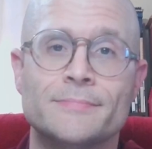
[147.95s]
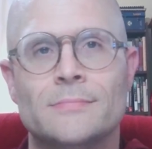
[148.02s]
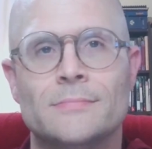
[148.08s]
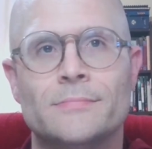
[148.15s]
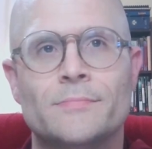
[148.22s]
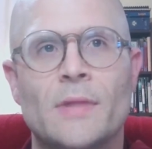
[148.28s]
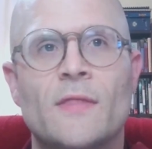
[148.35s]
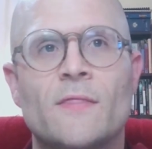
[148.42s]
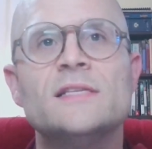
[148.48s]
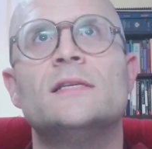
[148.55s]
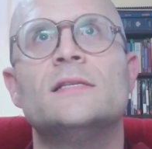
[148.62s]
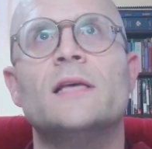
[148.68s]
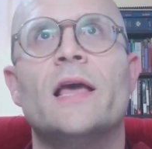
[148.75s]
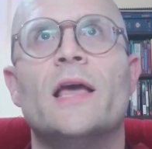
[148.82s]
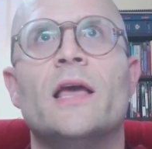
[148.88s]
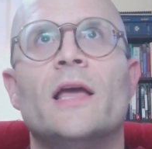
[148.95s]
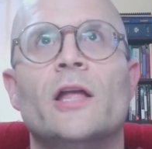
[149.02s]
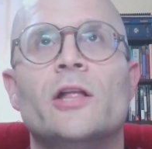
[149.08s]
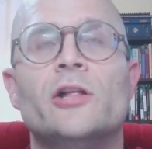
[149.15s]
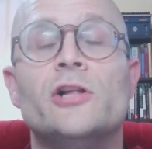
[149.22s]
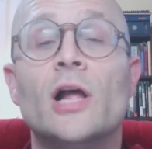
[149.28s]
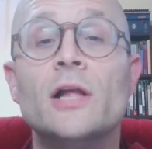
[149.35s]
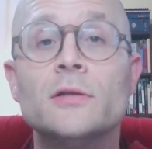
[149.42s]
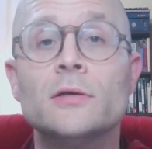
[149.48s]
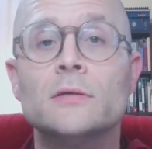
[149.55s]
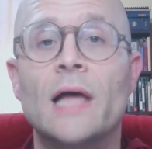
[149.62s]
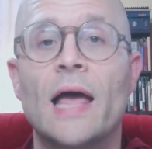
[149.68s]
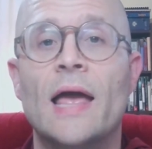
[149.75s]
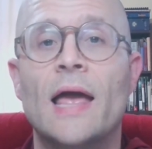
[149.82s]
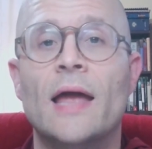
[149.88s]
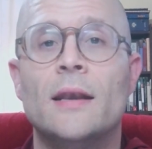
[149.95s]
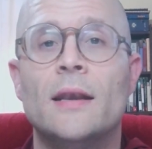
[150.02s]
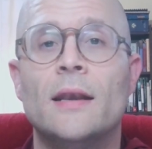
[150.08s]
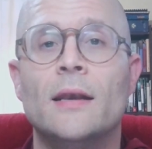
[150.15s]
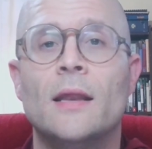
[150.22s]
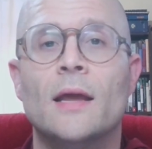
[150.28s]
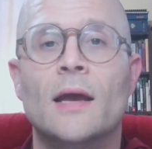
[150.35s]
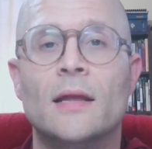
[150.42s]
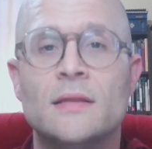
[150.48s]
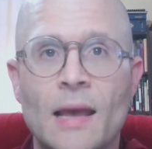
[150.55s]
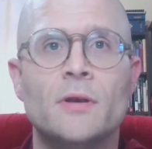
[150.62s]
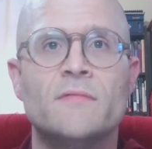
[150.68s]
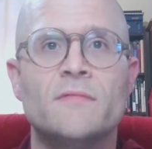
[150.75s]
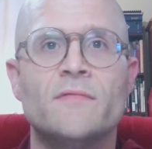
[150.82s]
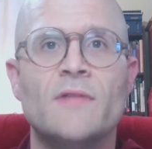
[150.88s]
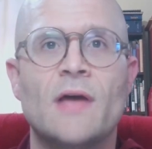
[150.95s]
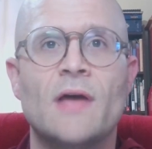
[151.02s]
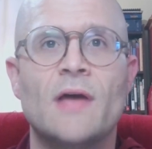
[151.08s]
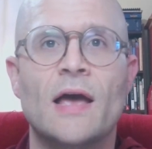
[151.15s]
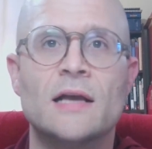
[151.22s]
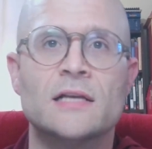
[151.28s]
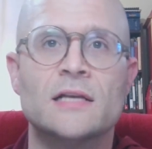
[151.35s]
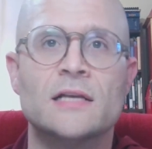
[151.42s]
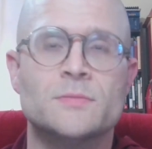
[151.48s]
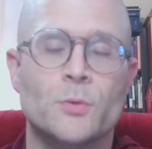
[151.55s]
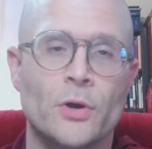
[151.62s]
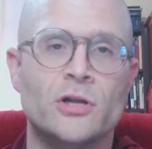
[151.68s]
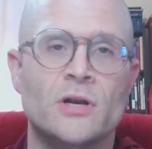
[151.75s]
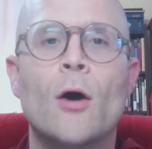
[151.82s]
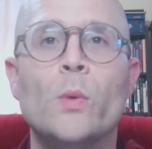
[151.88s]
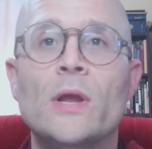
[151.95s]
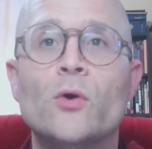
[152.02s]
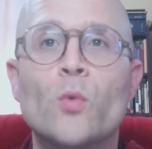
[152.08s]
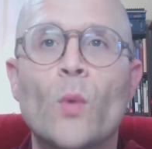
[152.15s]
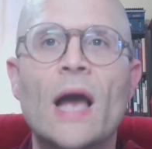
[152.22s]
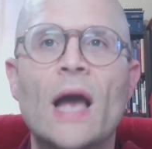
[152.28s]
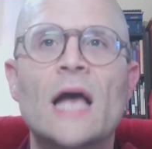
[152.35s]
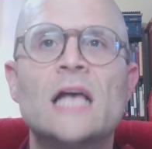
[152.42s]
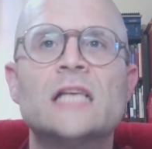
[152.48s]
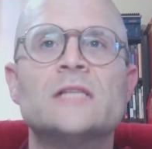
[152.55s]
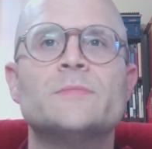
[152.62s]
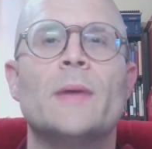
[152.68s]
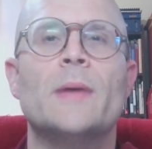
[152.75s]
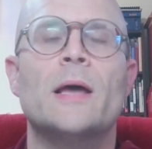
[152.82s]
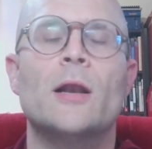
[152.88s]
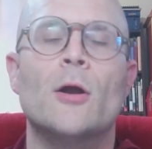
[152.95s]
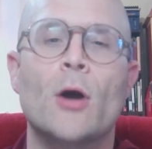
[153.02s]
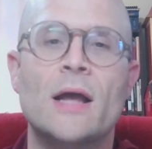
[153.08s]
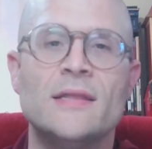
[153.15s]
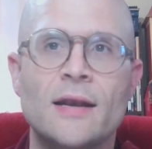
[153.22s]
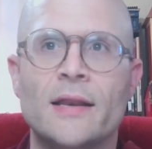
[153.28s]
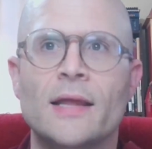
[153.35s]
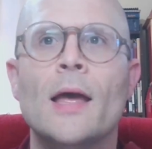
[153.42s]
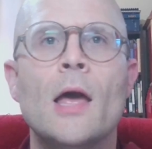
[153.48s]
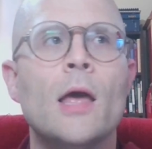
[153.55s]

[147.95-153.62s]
This is a gentle and contemplative exploration of how we grasp at our identity,